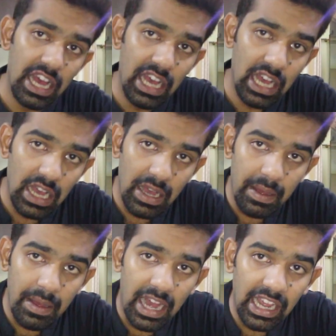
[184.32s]

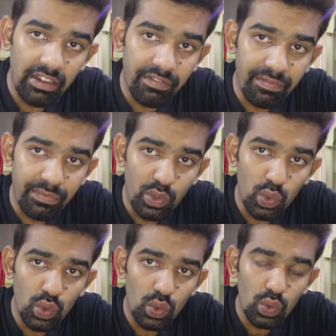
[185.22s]
I have
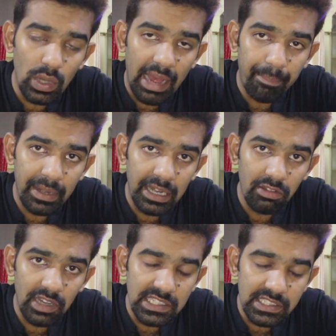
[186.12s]
two Apple
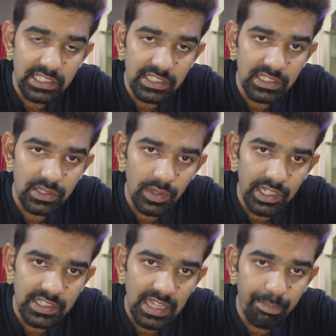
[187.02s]
devices.
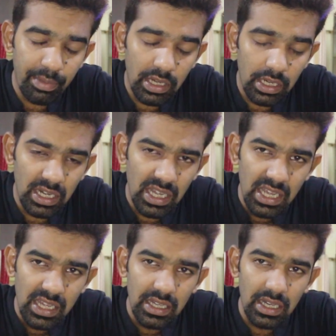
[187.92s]
One is Apple
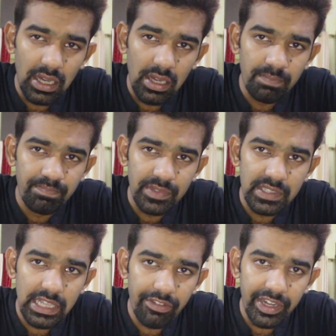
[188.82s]

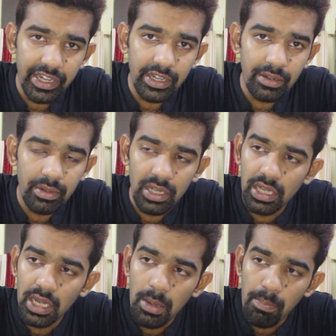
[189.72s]
7
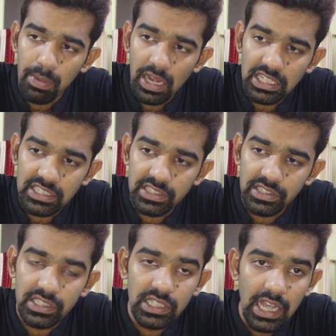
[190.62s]

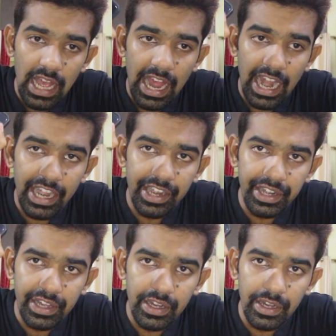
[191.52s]
Plus
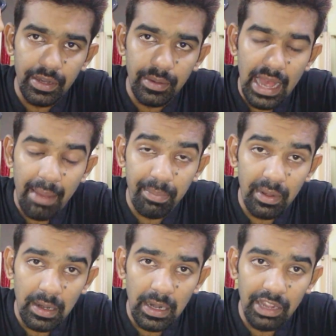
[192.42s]
and
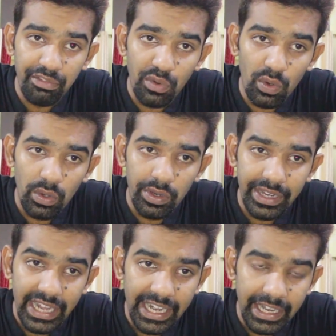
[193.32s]
Apple
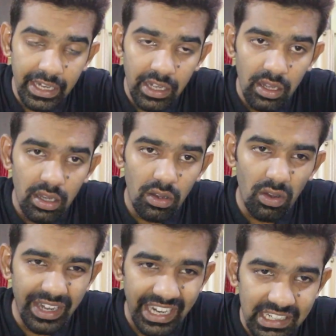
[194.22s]
iPhone 10
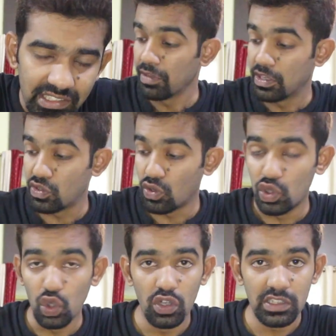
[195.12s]
or X. So
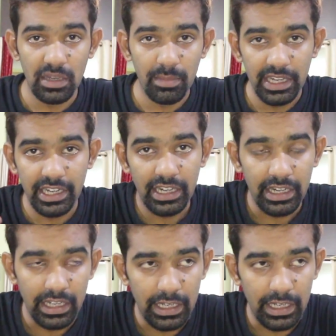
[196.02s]
those are my